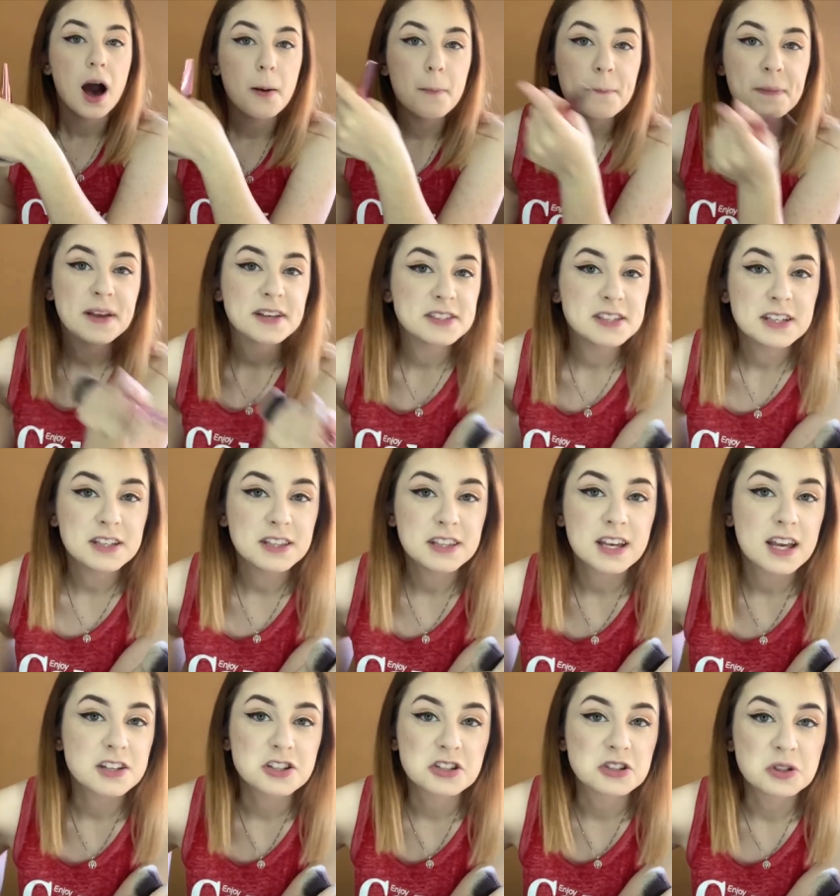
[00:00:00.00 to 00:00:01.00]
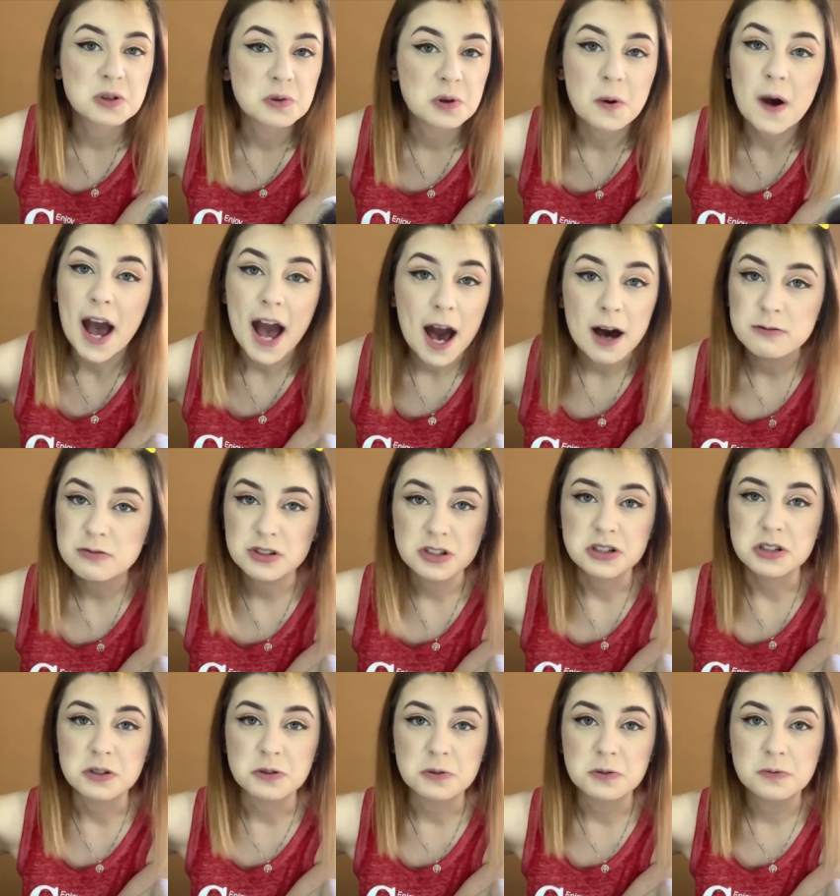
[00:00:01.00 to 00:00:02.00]
Basically, I just don't know how
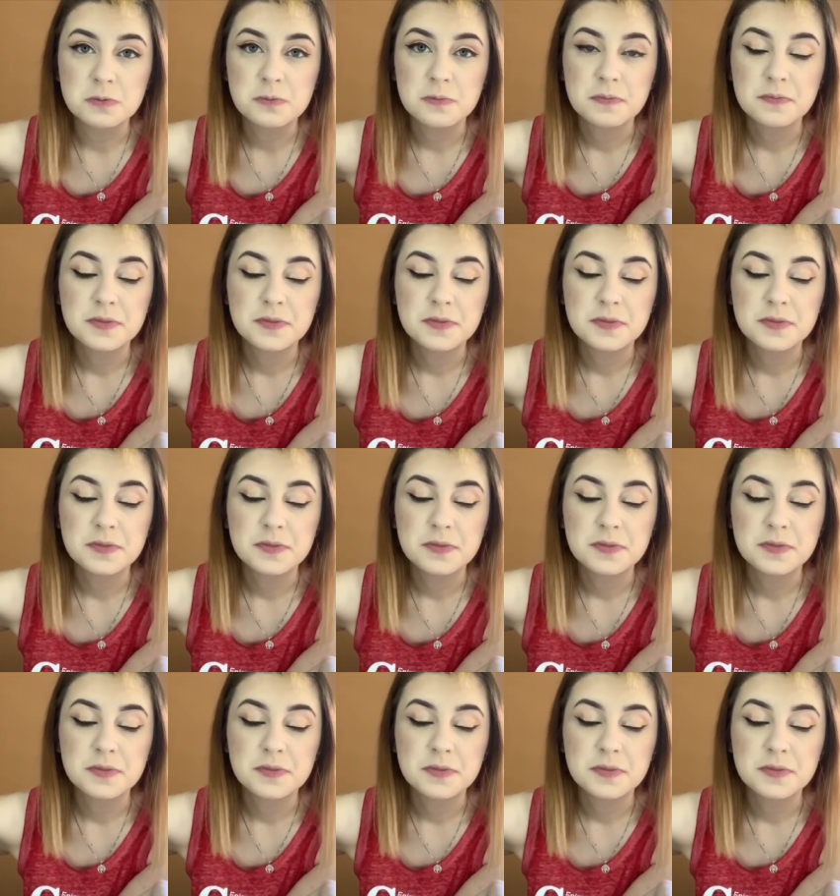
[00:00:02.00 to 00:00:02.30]
to.